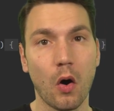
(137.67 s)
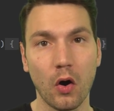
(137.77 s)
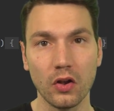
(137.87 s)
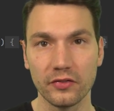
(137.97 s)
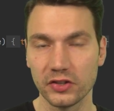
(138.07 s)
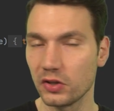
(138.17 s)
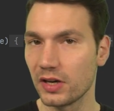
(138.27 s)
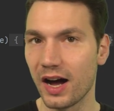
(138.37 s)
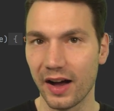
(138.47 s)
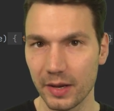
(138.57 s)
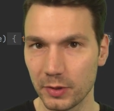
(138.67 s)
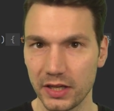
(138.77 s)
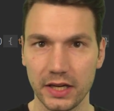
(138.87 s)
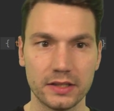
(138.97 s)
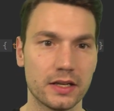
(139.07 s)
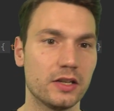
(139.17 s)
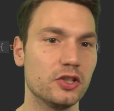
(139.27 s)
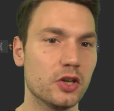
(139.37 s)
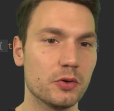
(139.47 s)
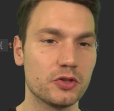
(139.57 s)
all of your Hibernate
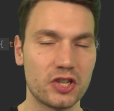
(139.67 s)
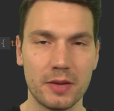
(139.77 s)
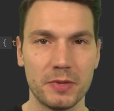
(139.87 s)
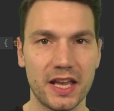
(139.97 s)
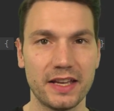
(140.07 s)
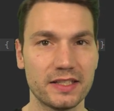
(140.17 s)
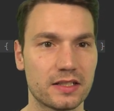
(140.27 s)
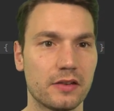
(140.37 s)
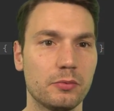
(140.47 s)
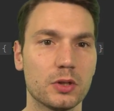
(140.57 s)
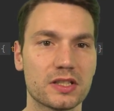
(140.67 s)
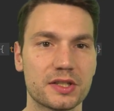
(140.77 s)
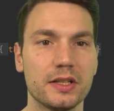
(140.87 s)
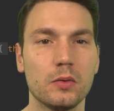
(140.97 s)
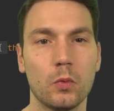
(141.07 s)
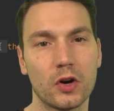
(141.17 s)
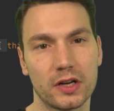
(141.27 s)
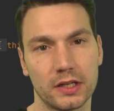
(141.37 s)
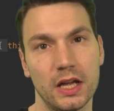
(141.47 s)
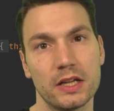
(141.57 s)
and known JPA stuff will still
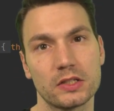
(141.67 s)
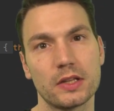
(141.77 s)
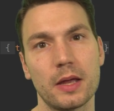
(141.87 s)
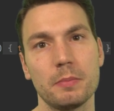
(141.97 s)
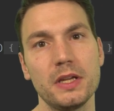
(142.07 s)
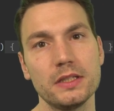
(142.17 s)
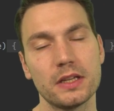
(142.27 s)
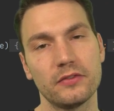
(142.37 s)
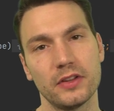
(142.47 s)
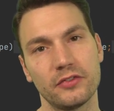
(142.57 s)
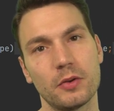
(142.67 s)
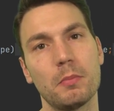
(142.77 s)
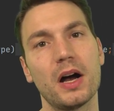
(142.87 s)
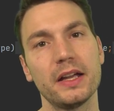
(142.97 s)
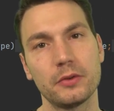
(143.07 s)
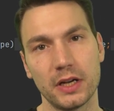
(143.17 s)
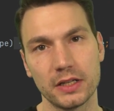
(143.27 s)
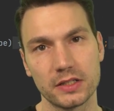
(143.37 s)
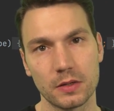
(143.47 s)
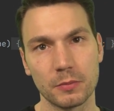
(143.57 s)
work. So that means even if you're
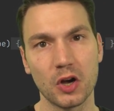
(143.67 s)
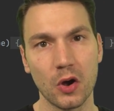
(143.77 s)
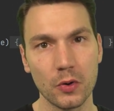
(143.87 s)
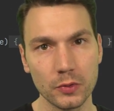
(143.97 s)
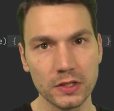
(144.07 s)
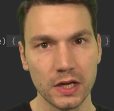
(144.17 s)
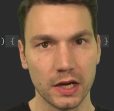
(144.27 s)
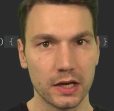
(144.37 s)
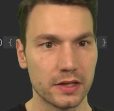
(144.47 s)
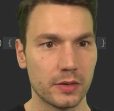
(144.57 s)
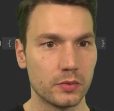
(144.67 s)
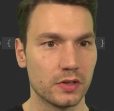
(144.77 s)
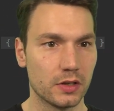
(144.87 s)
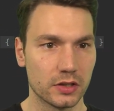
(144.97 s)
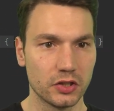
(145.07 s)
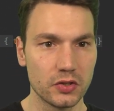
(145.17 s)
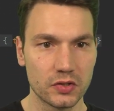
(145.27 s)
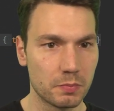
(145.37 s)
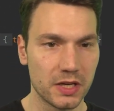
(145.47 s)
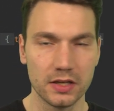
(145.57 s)
migrating some code that
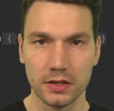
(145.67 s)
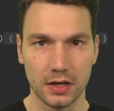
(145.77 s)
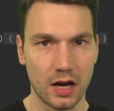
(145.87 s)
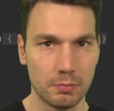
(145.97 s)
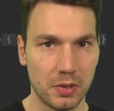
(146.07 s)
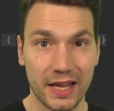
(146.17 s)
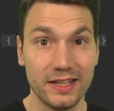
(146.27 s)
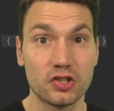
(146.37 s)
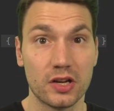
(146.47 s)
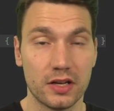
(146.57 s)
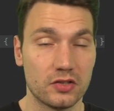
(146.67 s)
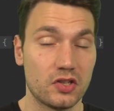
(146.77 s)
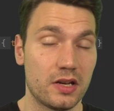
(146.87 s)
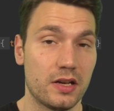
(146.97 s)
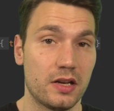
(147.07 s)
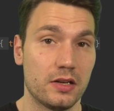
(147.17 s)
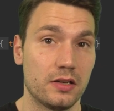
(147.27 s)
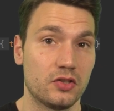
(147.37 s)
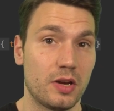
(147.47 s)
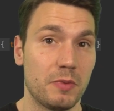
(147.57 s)
used to be a plain
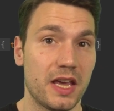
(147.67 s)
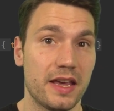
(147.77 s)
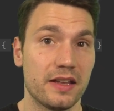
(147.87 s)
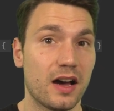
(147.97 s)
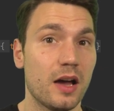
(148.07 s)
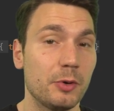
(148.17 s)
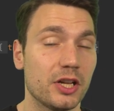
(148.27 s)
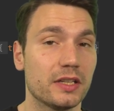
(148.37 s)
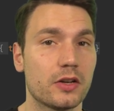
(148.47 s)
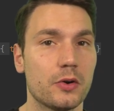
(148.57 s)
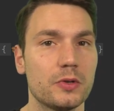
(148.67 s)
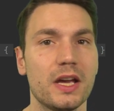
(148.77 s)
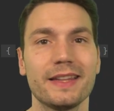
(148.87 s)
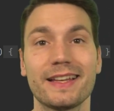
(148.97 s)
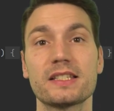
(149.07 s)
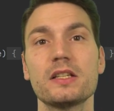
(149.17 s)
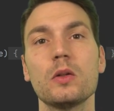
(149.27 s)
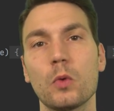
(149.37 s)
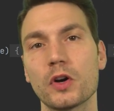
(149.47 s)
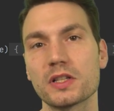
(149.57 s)
JPA and Hibernate code, that
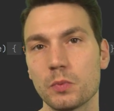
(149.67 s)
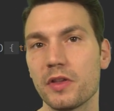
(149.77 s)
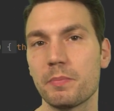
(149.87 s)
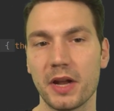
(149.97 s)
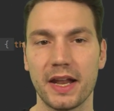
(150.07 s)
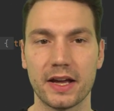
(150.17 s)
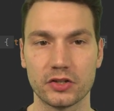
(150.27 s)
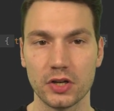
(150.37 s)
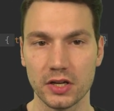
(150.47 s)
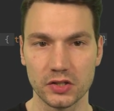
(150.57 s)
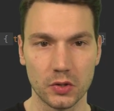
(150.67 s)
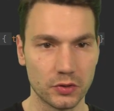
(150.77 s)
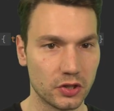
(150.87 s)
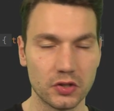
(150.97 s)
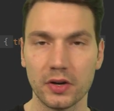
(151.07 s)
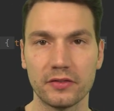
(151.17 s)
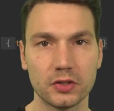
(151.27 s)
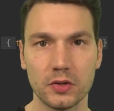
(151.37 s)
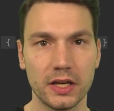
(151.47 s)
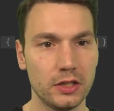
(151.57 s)
still works with panache. So you don't have
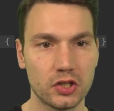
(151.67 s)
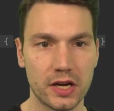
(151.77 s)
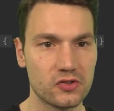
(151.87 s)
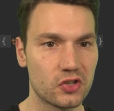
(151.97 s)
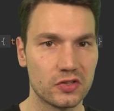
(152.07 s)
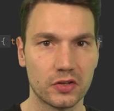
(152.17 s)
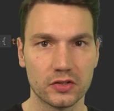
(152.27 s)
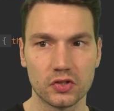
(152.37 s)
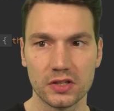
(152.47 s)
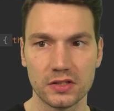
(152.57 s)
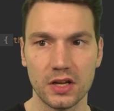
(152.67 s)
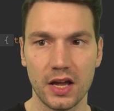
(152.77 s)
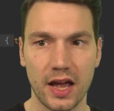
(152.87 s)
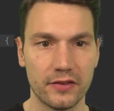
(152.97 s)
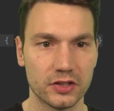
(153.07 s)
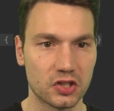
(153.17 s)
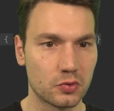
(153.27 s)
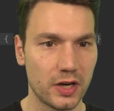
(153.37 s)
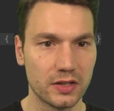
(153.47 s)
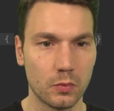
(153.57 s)
to do any changes. You can just have it
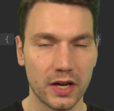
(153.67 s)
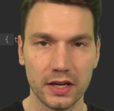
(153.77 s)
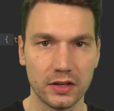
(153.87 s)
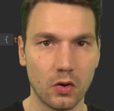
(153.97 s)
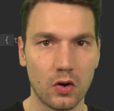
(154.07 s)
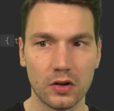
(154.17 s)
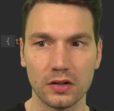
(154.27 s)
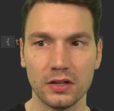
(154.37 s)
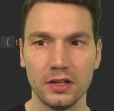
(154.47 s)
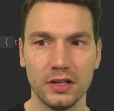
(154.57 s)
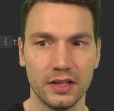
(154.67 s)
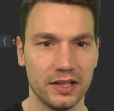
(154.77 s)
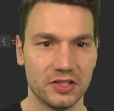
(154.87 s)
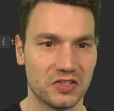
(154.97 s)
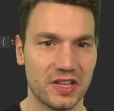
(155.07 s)
straight away in the